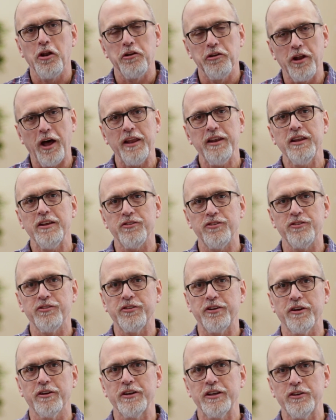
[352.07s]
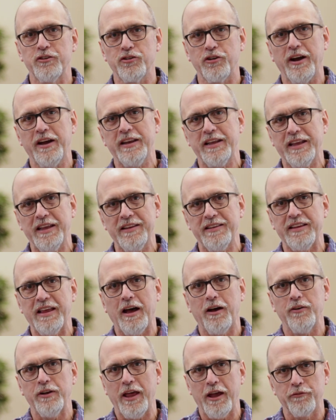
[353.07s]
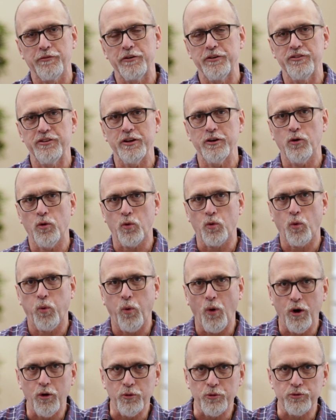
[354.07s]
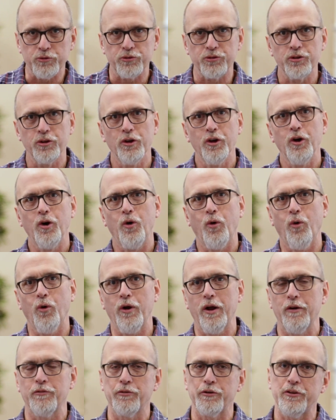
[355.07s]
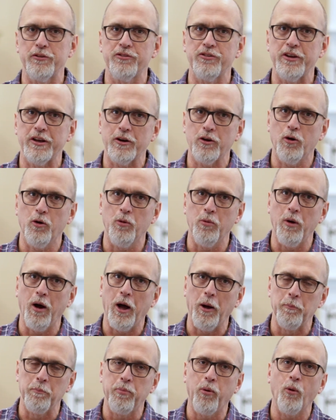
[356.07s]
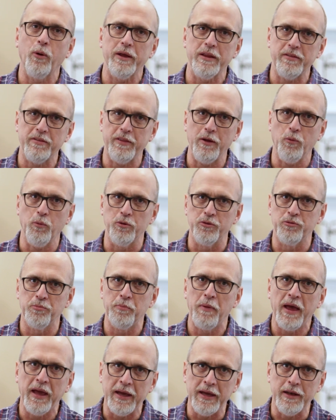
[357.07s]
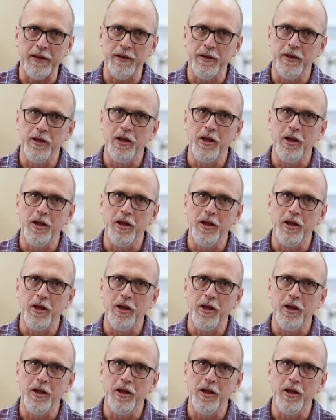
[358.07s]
Not necessarily try to get down every single quote or every single point that was made,